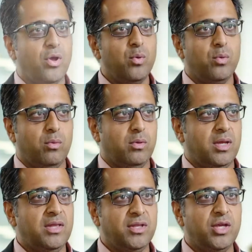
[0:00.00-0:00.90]
So
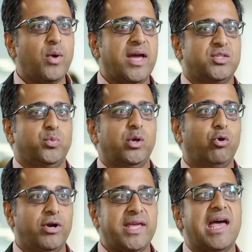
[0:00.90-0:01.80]
in the US, we
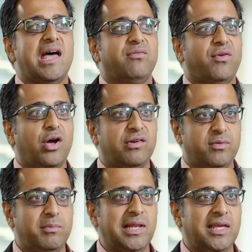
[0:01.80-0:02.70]
already have half
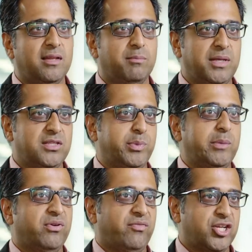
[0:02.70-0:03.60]
a million
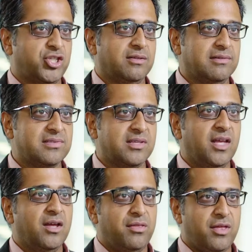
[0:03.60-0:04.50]
B2B professionals
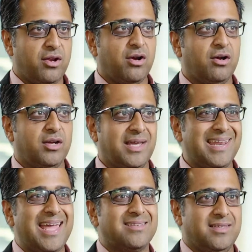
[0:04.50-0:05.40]
that are
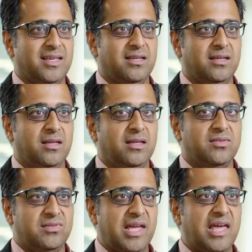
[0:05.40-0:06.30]
connecting
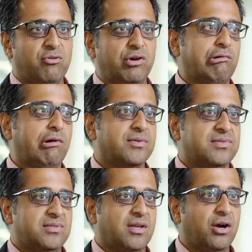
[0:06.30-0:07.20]
together
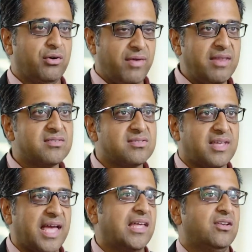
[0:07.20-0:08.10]
across our
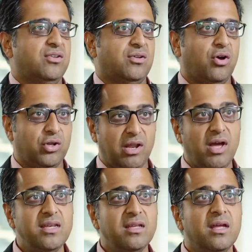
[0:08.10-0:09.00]
events and
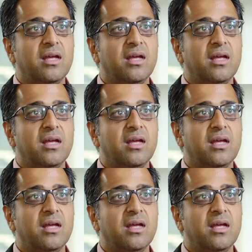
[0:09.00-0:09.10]
online.